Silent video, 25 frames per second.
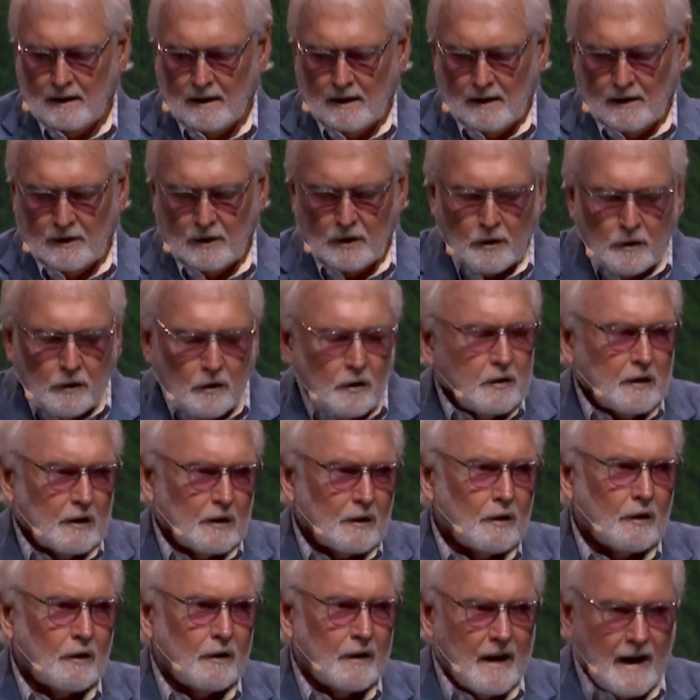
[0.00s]
You, you can
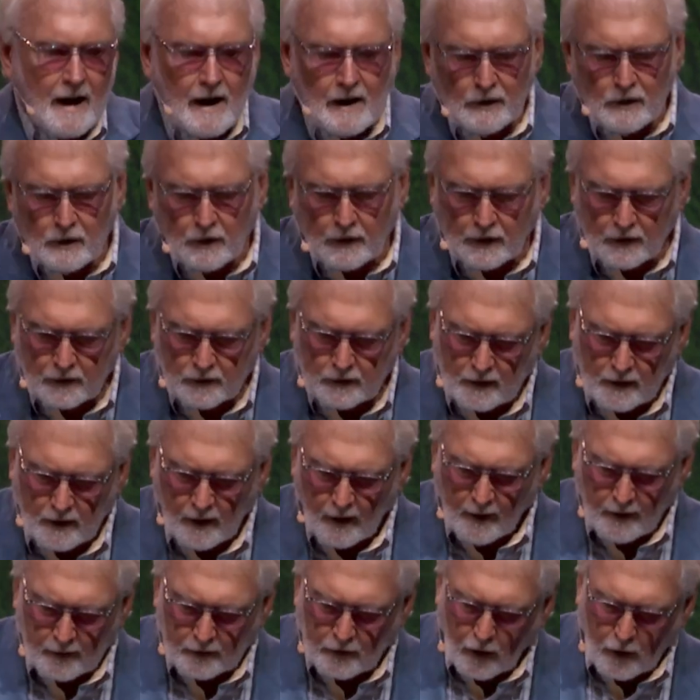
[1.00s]
learn how you can uh,
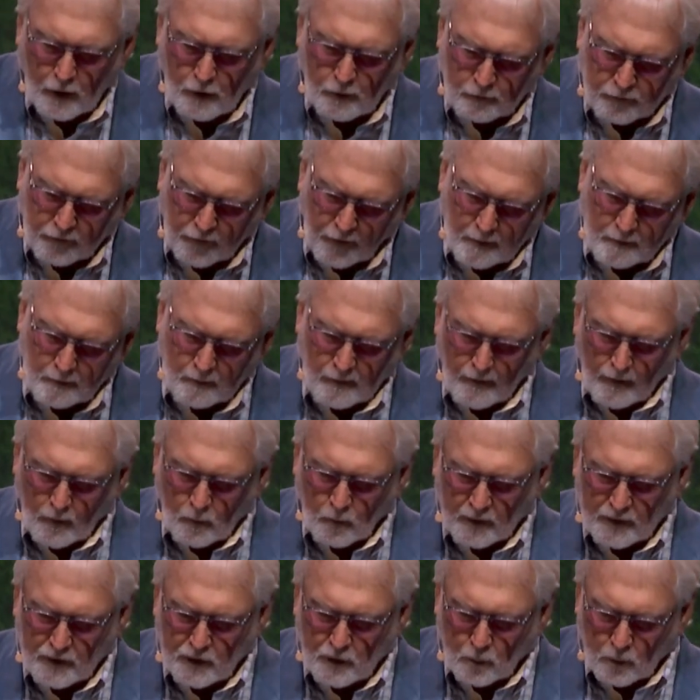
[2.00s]
go from
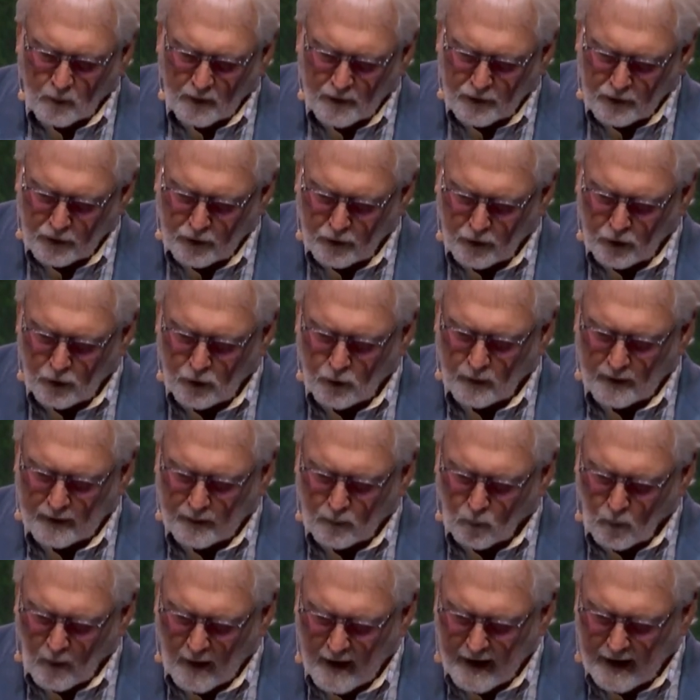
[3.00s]
when you renew and
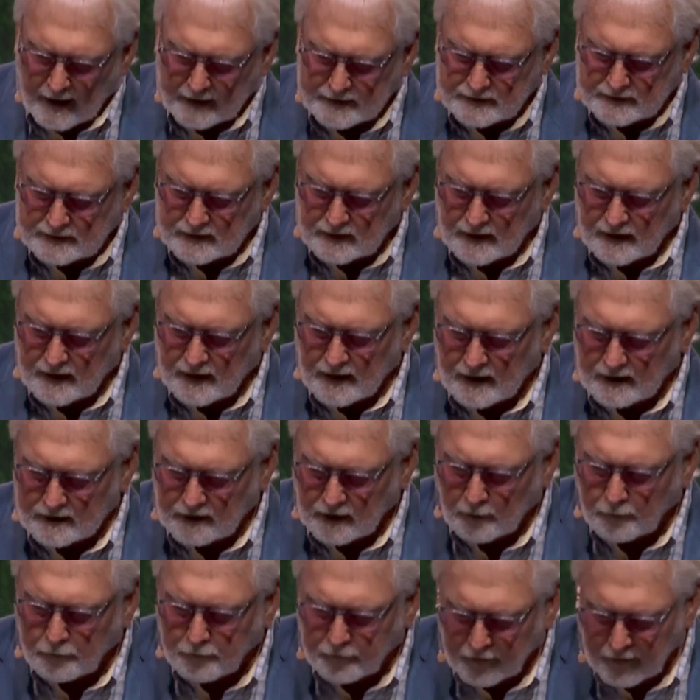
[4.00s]
rest uh,
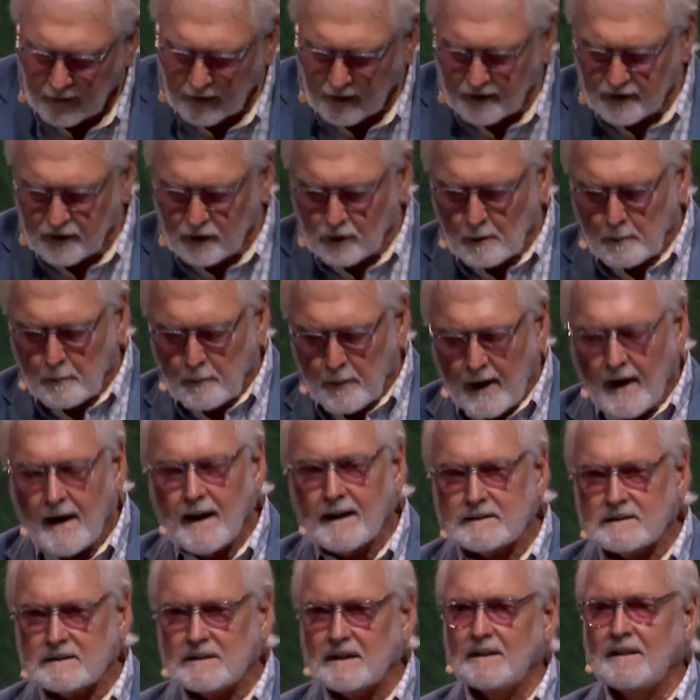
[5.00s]
to fill in your
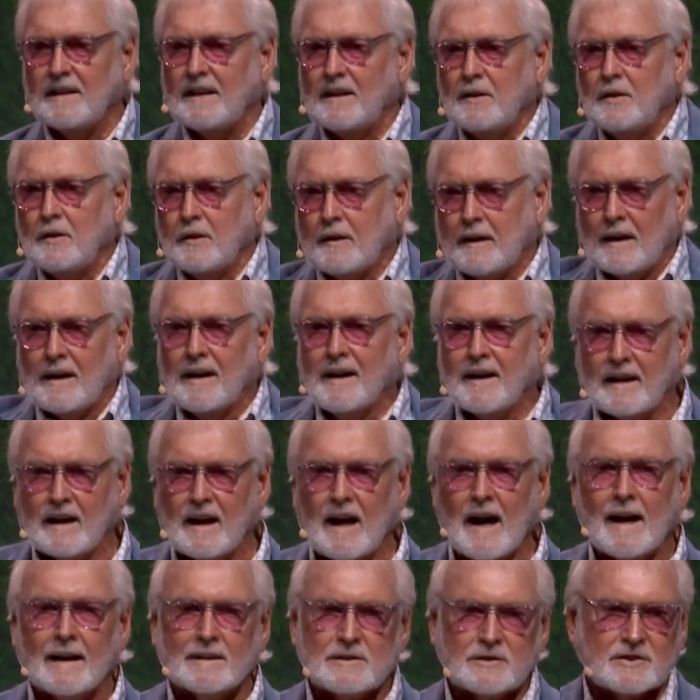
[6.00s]
best, and then you can let
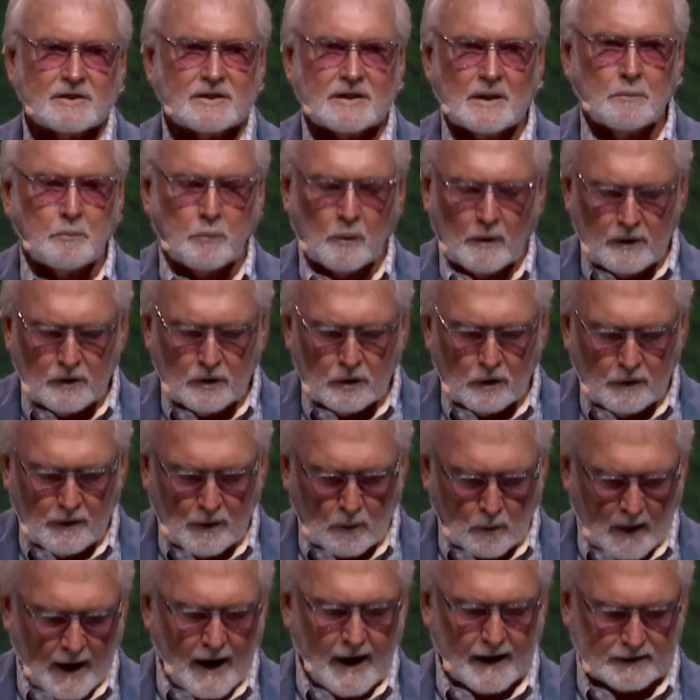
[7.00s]
God simply do the
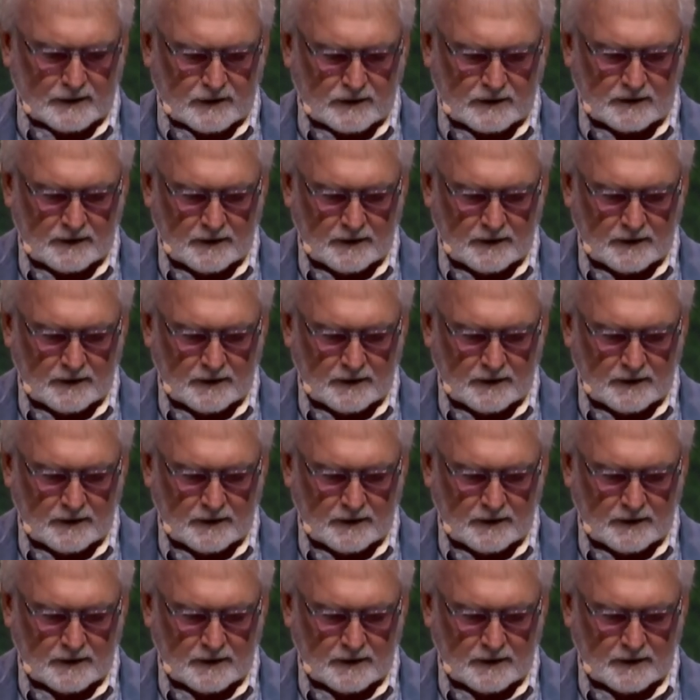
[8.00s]
rest.